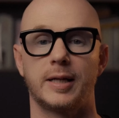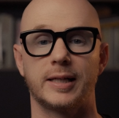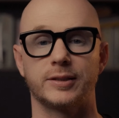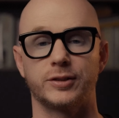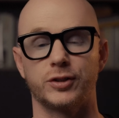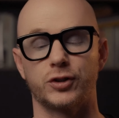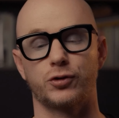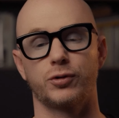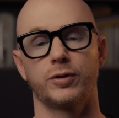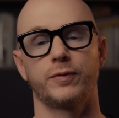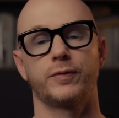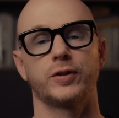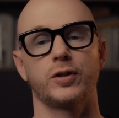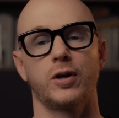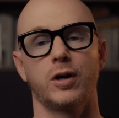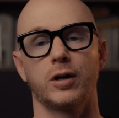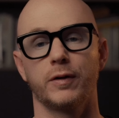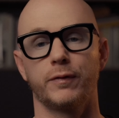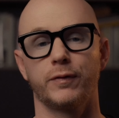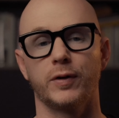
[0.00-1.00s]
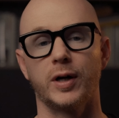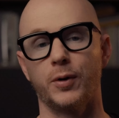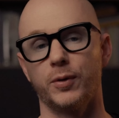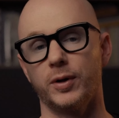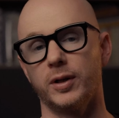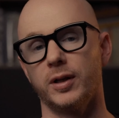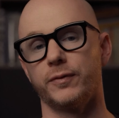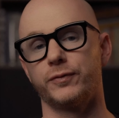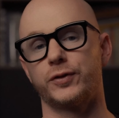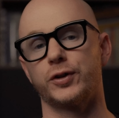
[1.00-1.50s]
As a street photographer, I
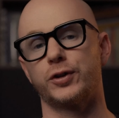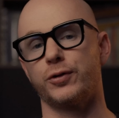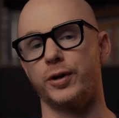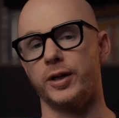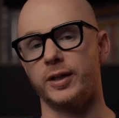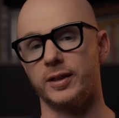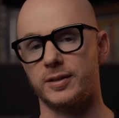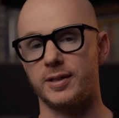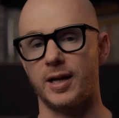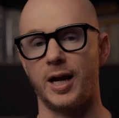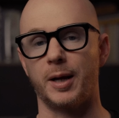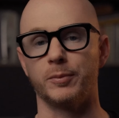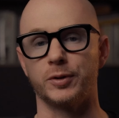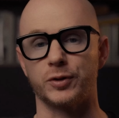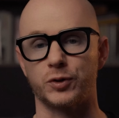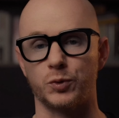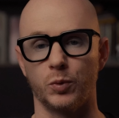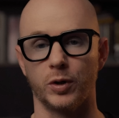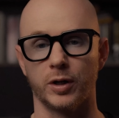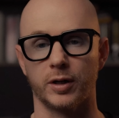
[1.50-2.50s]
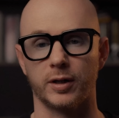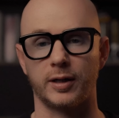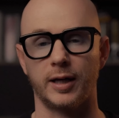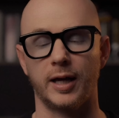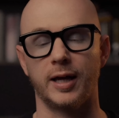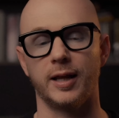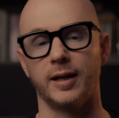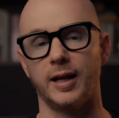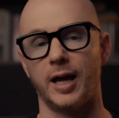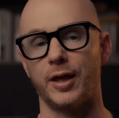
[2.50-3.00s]
would love to create a timeless work,
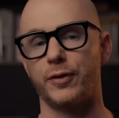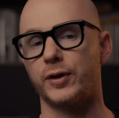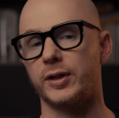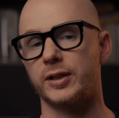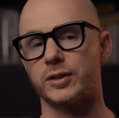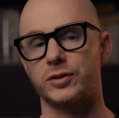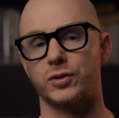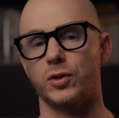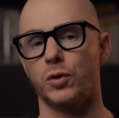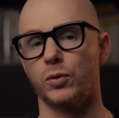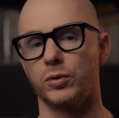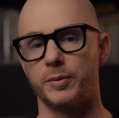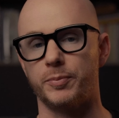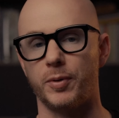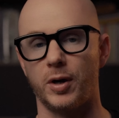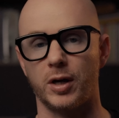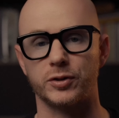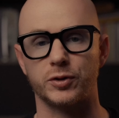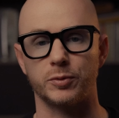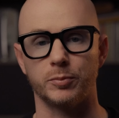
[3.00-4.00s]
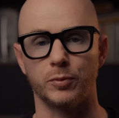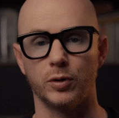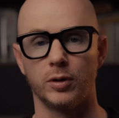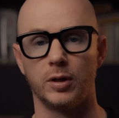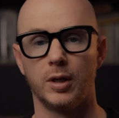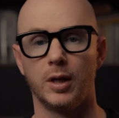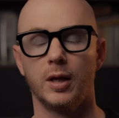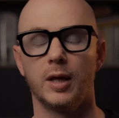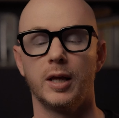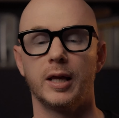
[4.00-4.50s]
and I think it's totally
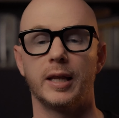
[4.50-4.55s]
possible.